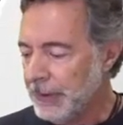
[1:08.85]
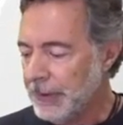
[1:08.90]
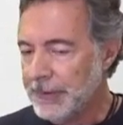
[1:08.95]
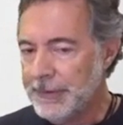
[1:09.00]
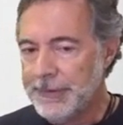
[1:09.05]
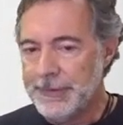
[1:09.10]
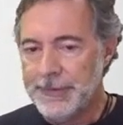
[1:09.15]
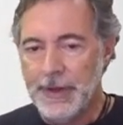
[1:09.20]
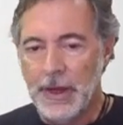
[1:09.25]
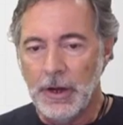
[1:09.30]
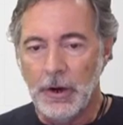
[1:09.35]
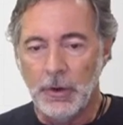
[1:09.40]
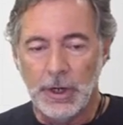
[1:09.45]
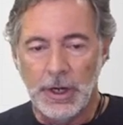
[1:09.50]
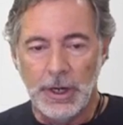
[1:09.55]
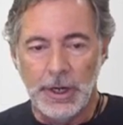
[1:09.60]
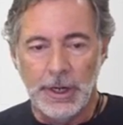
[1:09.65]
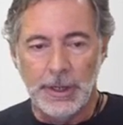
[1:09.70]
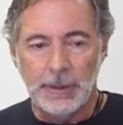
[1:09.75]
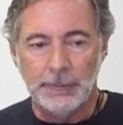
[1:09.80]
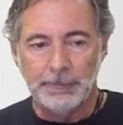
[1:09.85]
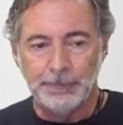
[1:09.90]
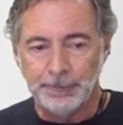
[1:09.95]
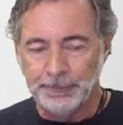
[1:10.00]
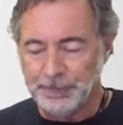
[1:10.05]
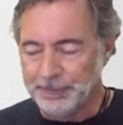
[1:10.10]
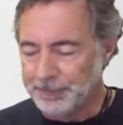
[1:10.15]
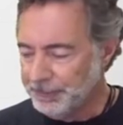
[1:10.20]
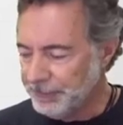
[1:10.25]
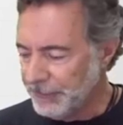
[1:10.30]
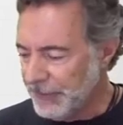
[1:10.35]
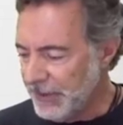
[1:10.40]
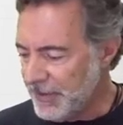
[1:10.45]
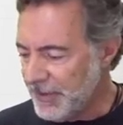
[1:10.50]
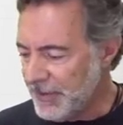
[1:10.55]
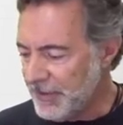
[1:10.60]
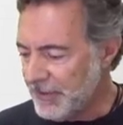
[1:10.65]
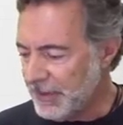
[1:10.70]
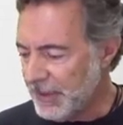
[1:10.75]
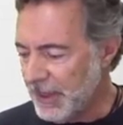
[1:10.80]
So this is
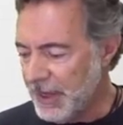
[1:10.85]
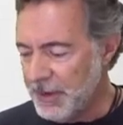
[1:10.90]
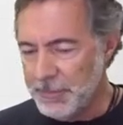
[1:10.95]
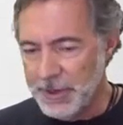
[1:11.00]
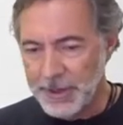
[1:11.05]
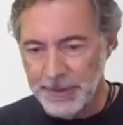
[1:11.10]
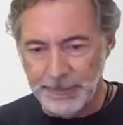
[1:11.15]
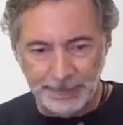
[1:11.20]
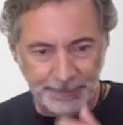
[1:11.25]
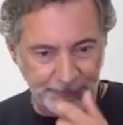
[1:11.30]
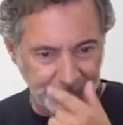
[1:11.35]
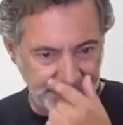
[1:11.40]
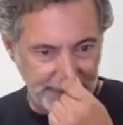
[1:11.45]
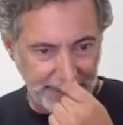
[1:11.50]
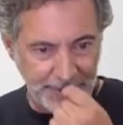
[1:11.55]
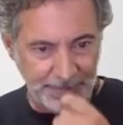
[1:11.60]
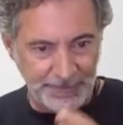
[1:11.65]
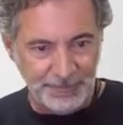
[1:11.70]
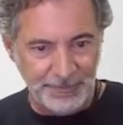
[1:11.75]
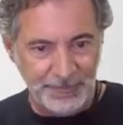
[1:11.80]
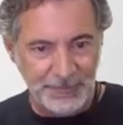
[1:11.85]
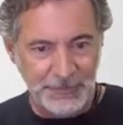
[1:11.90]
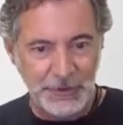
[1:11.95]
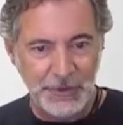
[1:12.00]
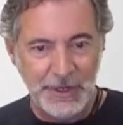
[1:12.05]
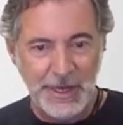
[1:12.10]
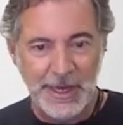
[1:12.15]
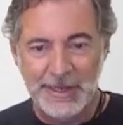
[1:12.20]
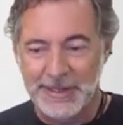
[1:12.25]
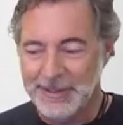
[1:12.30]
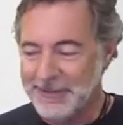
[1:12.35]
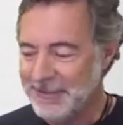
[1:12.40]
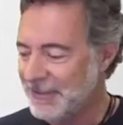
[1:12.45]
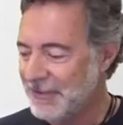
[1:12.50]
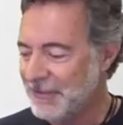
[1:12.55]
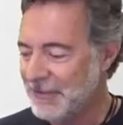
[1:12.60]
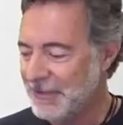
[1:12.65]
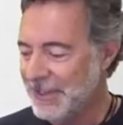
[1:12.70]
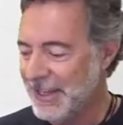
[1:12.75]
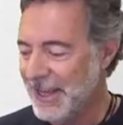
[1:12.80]
a disclaimer, so you can
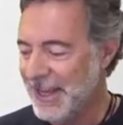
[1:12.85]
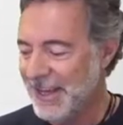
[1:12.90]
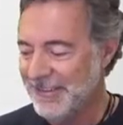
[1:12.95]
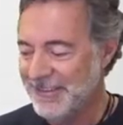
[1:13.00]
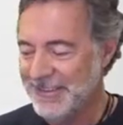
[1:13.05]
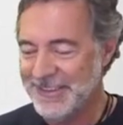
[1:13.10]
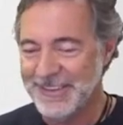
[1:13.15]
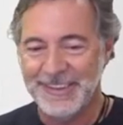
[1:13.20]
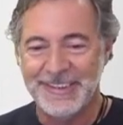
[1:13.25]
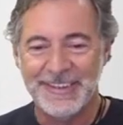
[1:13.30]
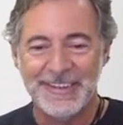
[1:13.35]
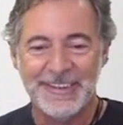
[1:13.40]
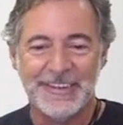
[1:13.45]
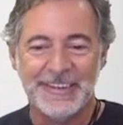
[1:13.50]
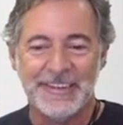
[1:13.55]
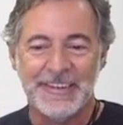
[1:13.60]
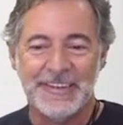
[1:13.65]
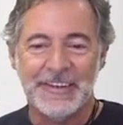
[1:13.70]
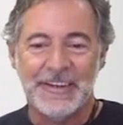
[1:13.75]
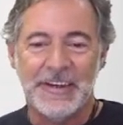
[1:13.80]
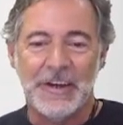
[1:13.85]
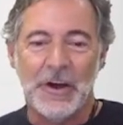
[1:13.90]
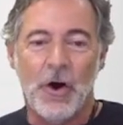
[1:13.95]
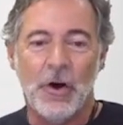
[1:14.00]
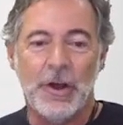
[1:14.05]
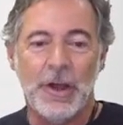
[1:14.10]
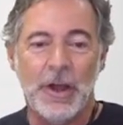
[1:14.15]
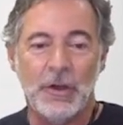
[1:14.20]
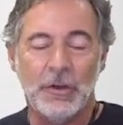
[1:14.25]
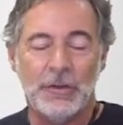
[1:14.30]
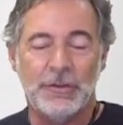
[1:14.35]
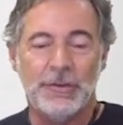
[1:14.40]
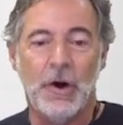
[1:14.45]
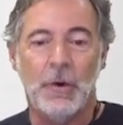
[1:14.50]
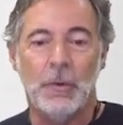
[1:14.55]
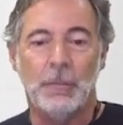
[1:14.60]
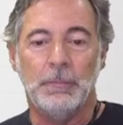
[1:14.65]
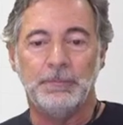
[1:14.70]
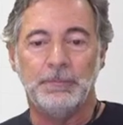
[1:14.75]
read after. Okay. So